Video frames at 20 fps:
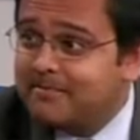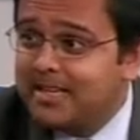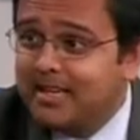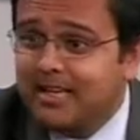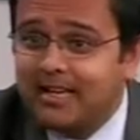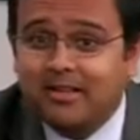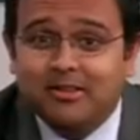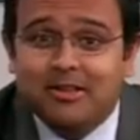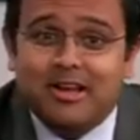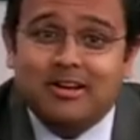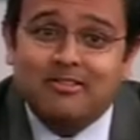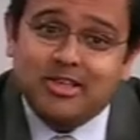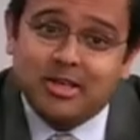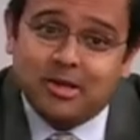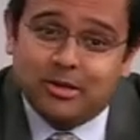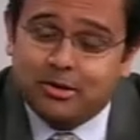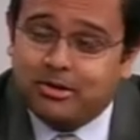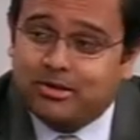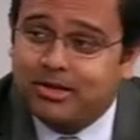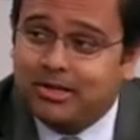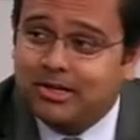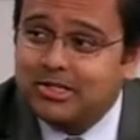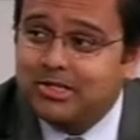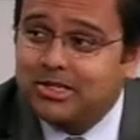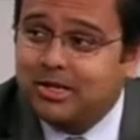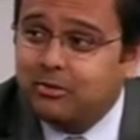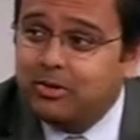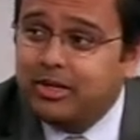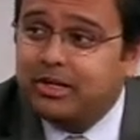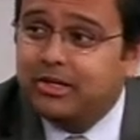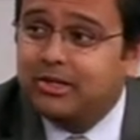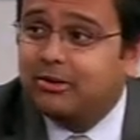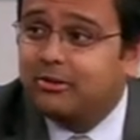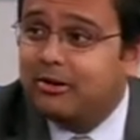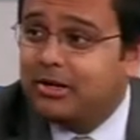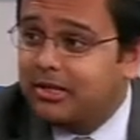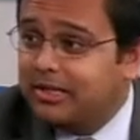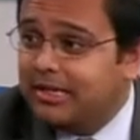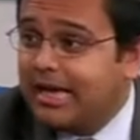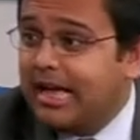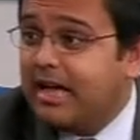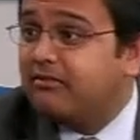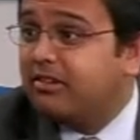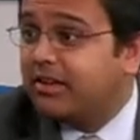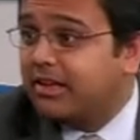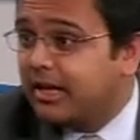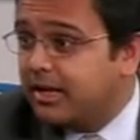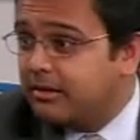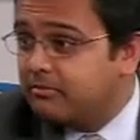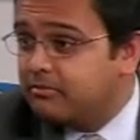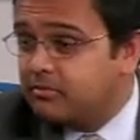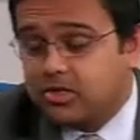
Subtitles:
and a lot of the other things that we currently advocate.